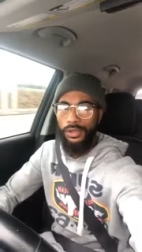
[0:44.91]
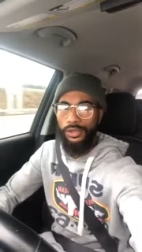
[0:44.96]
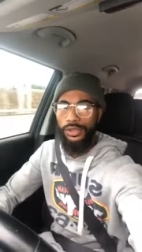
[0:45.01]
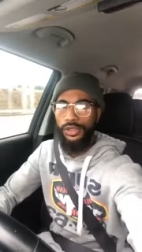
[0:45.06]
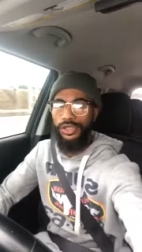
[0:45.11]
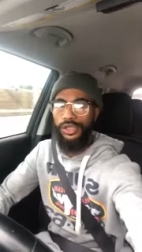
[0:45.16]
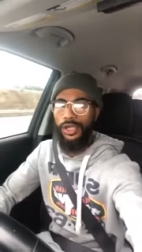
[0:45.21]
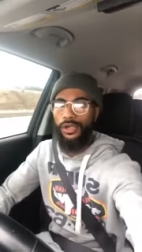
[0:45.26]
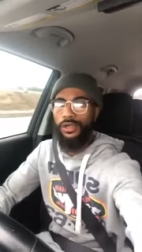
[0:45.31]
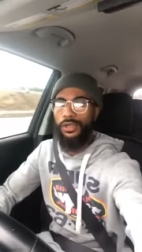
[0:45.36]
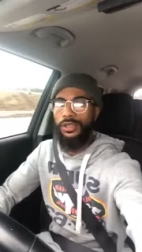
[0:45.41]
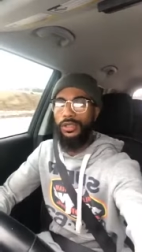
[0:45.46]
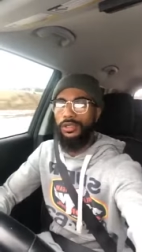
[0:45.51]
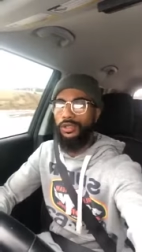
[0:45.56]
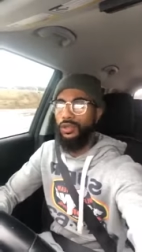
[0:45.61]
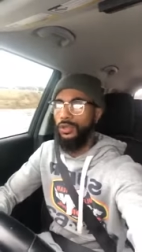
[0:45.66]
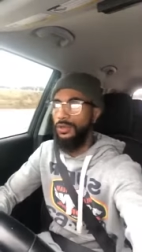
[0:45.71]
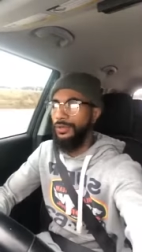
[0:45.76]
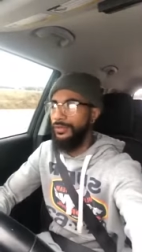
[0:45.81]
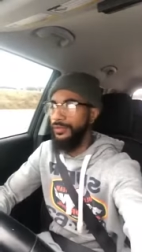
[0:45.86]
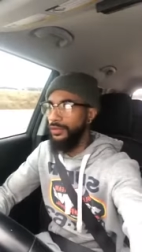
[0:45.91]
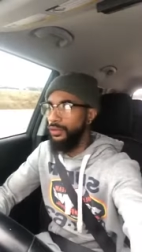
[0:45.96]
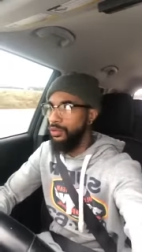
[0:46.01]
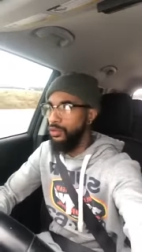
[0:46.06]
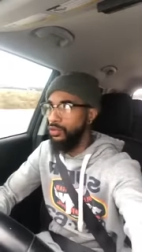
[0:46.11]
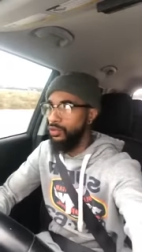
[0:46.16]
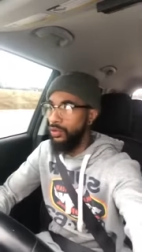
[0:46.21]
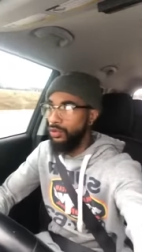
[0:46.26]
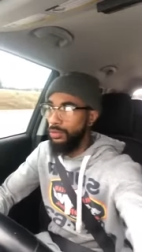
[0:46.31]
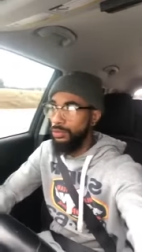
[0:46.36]
share this to a few
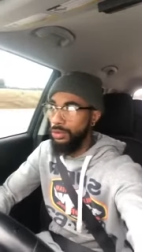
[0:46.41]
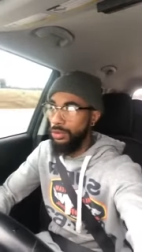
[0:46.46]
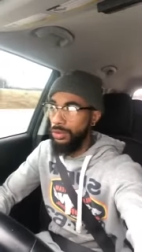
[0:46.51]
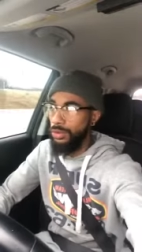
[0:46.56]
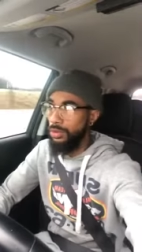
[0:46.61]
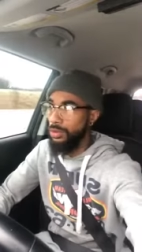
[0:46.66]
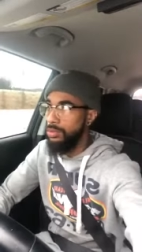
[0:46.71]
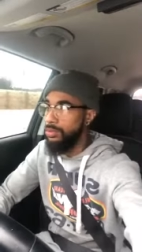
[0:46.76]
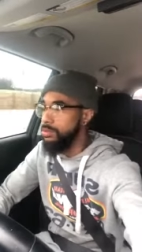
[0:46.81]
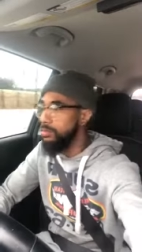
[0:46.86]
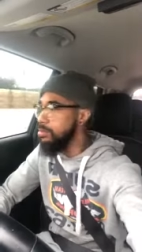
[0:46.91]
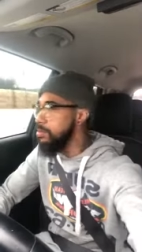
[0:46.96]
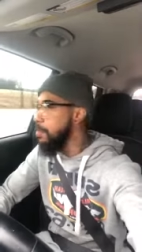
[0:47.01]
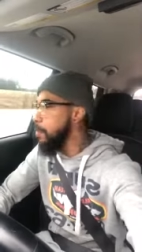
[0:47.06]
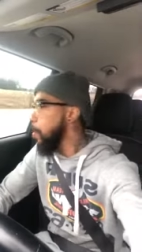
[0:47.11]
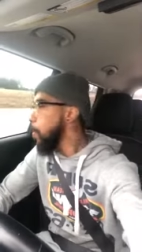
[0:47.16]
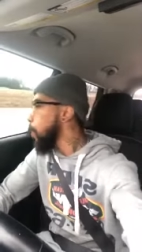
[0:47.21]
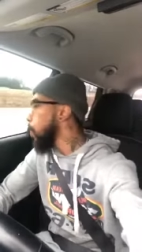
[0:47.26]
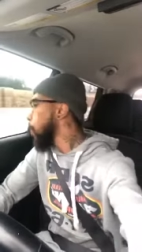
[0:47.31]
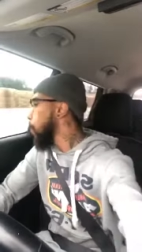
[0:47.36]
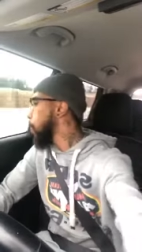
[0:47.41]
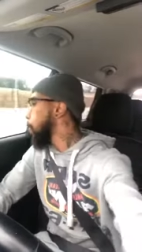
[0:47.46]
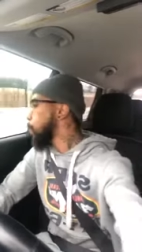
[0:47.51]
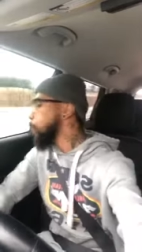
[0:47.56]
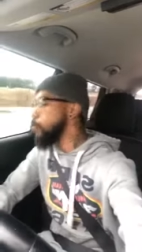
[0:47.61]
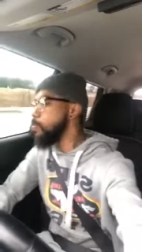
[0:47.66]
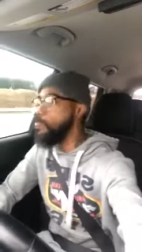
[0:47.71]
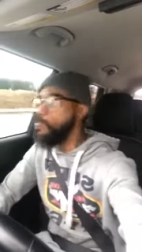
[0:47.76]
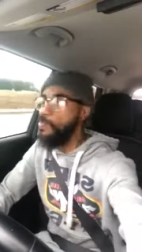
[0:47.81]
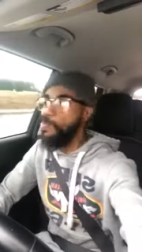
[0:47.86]
groups,
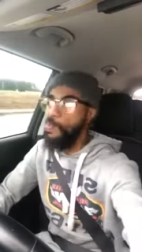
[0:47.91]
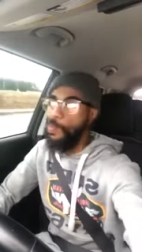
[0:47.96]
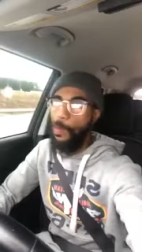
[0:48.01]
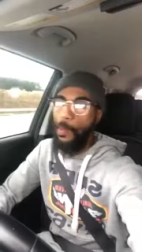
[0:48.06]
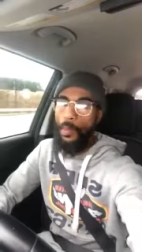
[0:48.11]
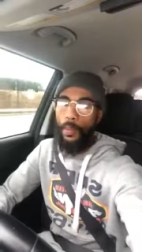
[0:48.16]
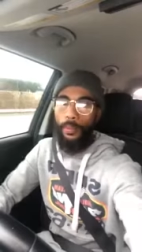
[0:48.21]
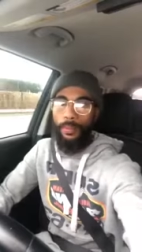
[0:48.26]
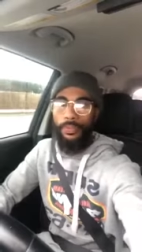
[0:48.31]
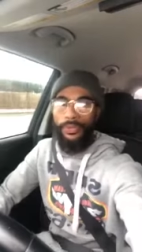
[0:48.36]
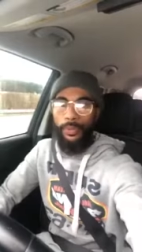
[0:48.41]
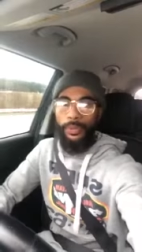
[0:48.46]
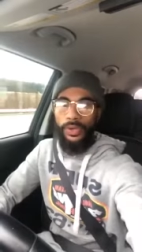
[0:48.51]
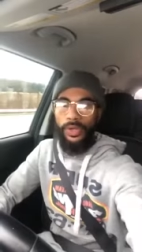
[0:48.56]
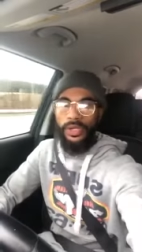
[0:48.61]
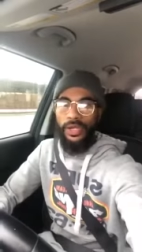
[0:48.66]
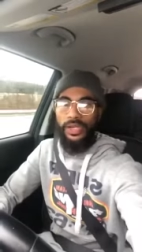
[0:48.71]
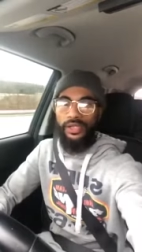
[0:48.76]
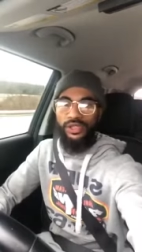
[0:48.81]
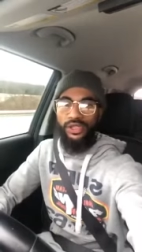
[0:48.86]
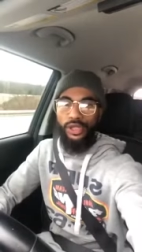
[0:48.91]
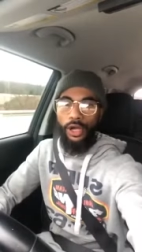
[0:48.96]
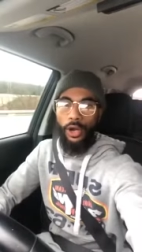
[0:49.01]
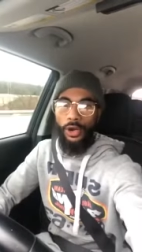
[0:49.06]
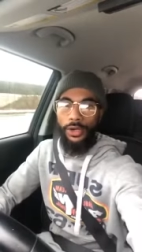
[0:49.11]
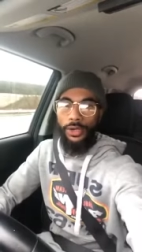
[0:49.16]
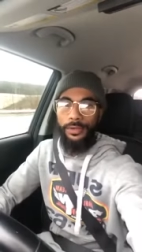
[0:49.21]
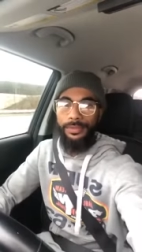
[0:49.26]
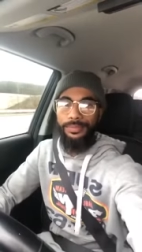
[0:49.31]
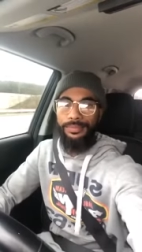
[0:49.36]
and we can get
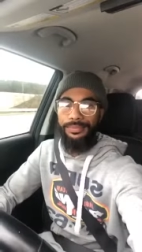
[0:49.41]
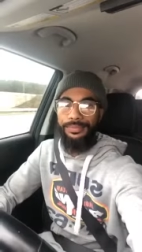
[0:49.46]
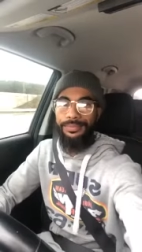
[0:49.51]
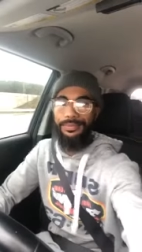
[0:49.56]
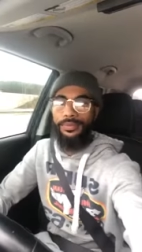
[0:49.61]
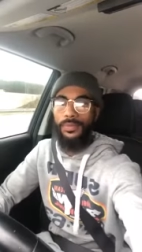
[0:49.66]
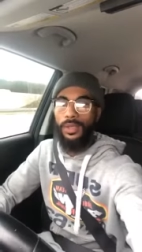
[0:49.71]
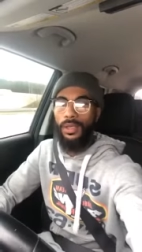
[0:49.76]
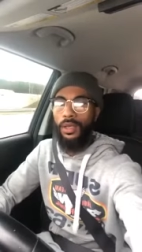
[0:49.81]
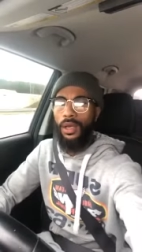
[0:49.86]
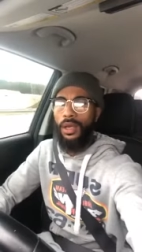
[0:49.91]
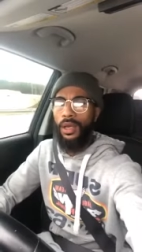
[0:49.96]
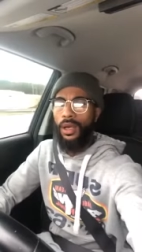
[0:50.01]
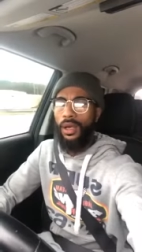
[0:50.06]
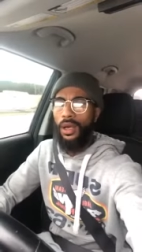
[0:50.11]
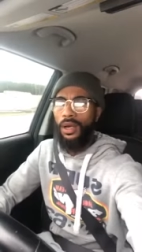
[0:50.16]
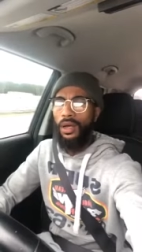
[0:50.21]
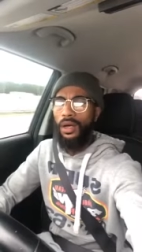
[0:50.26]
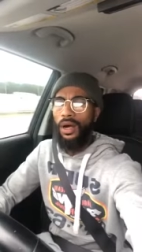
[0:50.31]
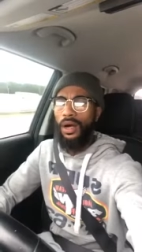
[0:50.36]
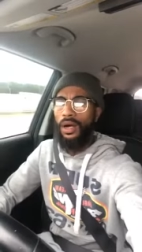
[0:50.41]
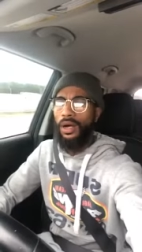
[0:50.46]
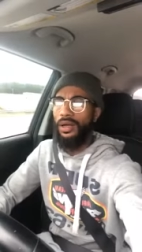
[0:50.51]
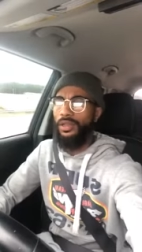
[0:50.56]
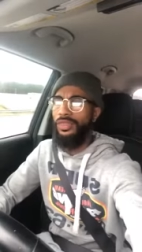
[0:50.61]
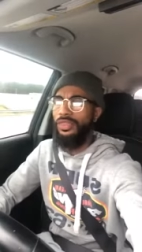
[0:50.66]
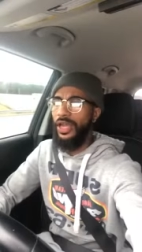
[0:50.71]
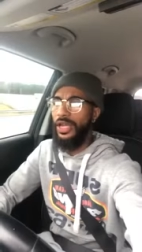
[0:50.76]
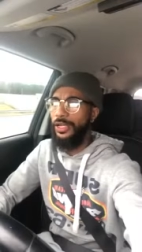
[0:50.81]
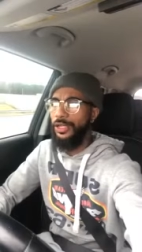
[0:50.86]
started. Uh,
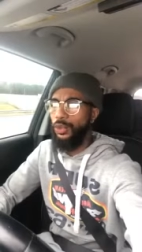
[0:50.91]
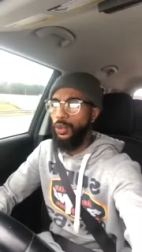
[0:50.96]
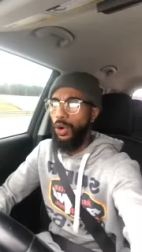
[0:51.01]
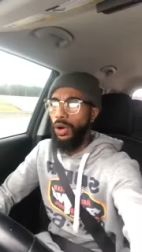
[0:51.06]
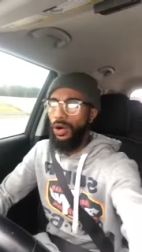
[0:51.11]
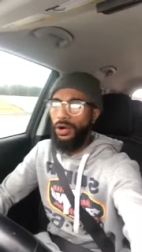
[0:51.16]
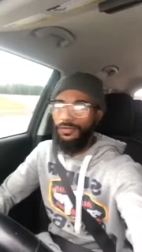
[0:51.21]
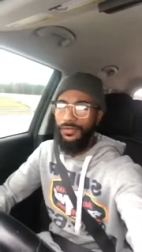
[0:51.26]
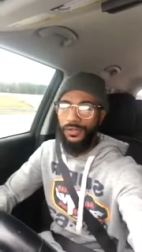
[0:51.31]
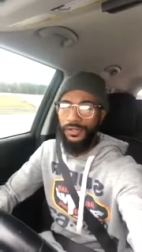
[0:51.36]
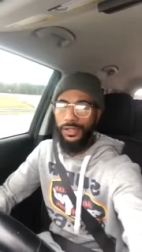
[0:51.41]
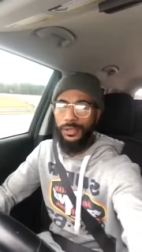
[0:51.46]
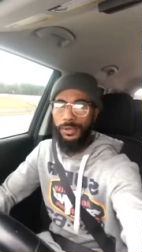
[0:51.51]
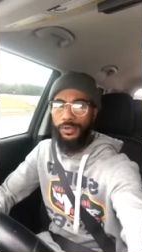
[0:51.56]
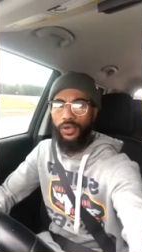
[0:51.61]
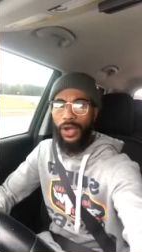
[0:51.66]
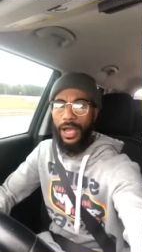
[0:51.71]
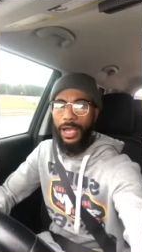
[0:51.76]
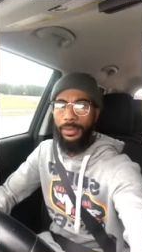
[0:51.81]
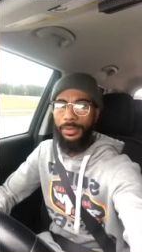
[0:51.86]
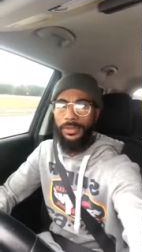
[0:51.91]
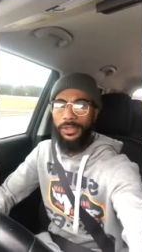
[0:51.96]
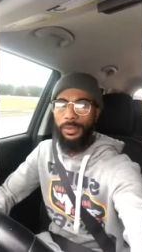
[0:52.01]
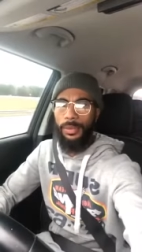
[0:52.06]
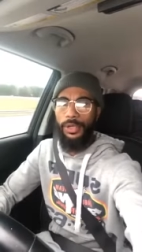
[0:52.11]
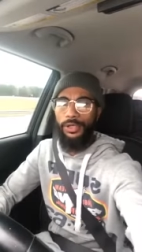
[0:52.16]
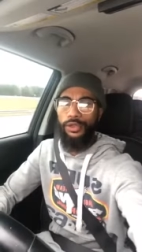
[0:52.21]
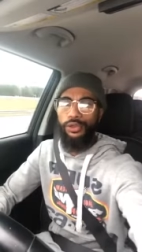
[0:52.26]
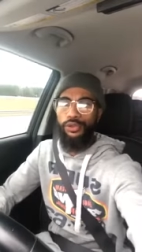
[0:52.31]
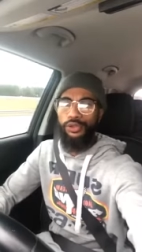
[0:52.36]
thank you all for subscribing to
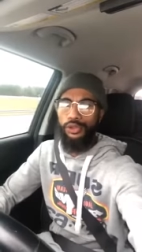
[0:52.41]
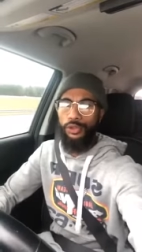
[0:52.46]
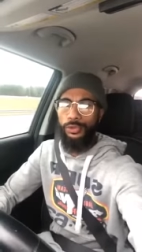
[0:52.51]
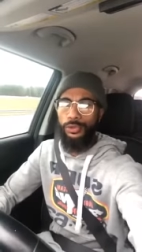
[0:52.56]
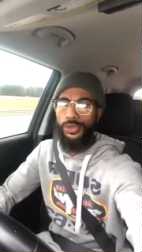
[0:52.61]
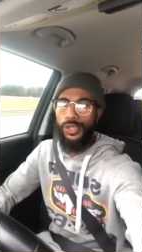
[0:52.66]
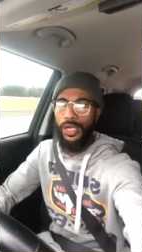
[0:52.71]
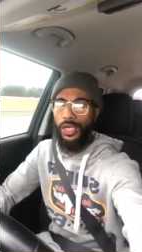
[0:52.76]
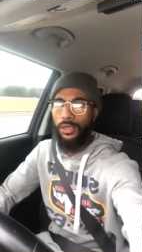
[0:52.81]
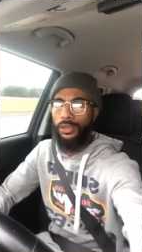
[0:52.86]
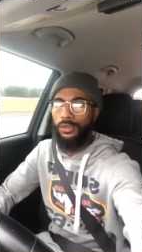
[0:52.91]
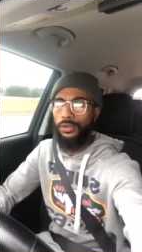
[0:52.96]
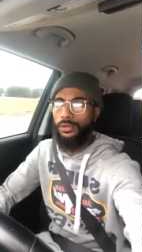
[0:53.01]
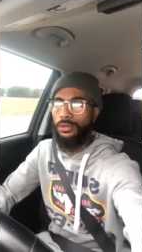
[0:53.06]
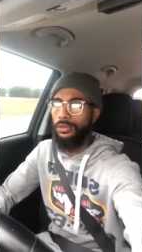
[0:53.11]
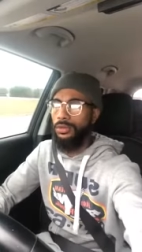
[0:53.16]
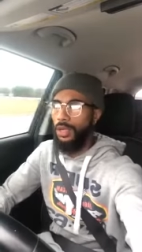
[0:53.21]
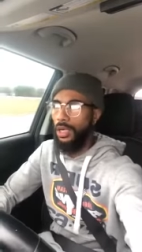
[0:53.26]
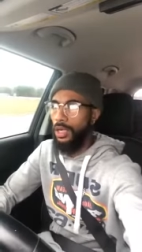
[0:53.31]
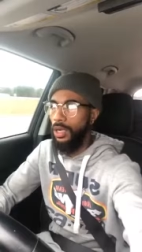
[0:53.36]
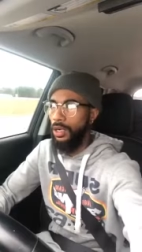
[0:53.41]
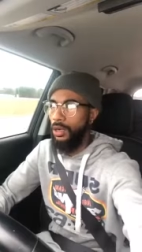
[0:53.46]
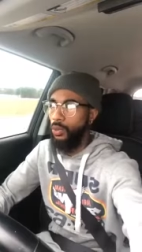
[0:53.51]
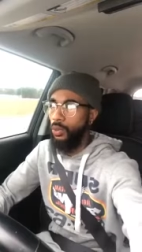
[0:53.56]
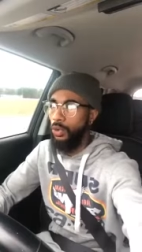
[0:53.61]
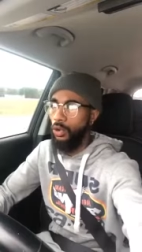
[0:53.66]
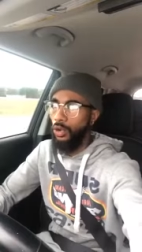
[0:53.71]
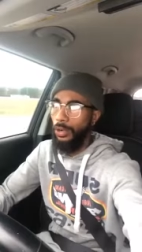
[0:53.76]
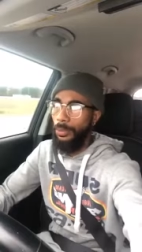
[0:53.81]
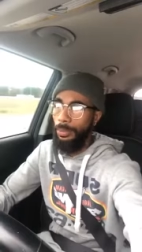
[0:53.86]
my YouTube channel. Uh,
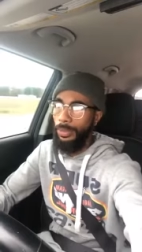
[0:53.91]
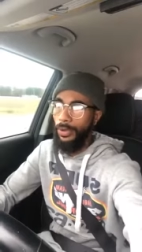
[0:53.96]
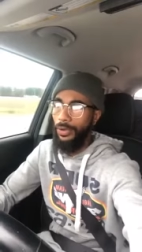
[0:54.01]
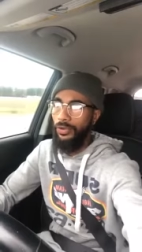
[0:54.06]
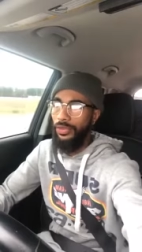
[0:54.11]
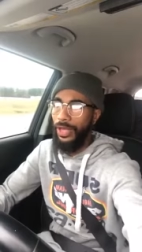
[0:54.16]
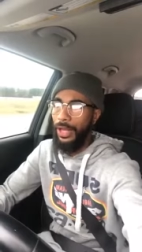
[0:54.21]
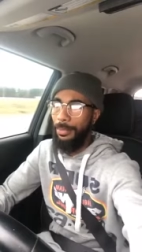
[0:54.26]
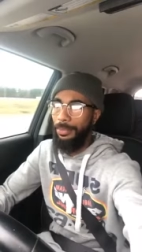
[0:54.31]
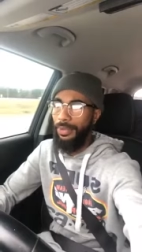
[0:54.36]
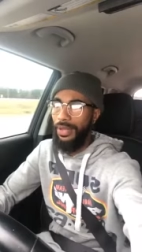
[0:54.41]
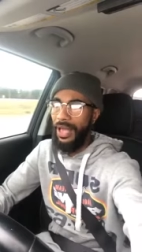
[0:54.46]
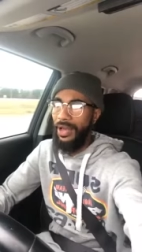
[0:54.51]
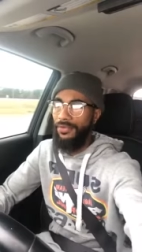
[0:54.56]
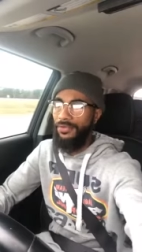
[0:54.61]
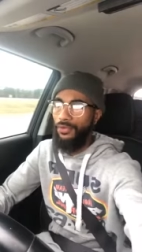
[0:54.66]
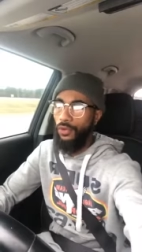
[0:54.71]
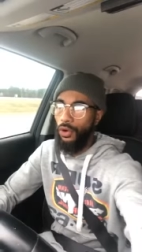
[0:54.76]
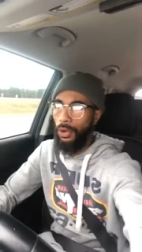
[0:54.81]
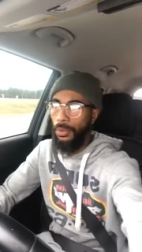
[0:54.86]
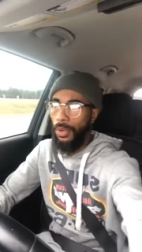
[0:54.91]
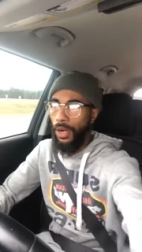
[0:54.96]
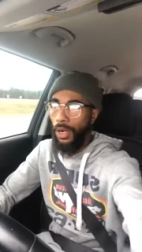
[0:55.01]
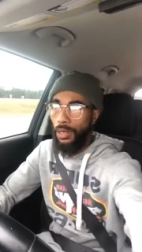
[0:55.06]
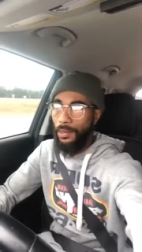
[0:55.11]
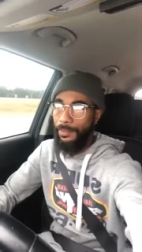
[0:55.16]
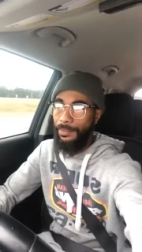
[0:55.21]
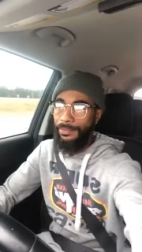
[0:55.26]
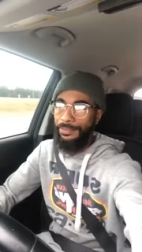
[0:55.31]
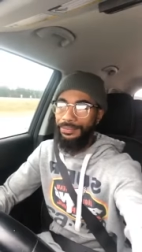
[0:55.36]
we're going to build that platform up.